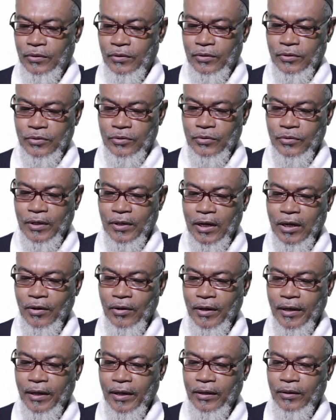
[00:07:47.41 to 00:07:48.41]
so now
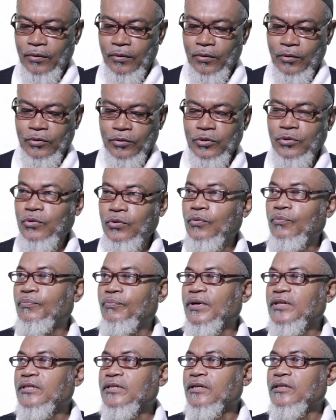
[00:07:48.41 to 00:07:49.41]
I go to
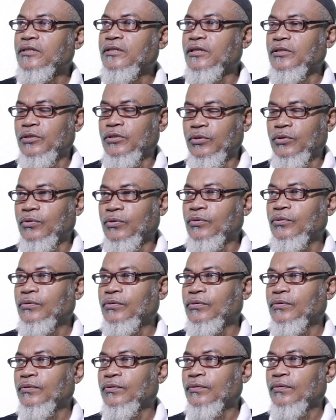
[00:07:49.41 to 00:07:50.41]
percentage U,
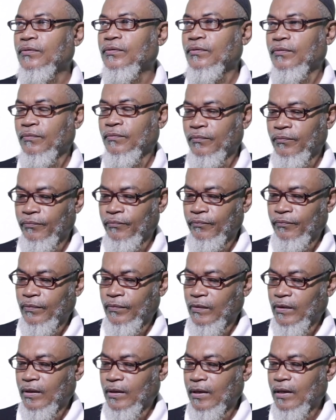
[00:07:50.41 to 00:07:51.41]

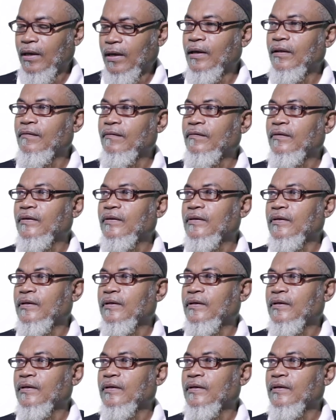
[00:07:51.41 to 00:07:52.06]
and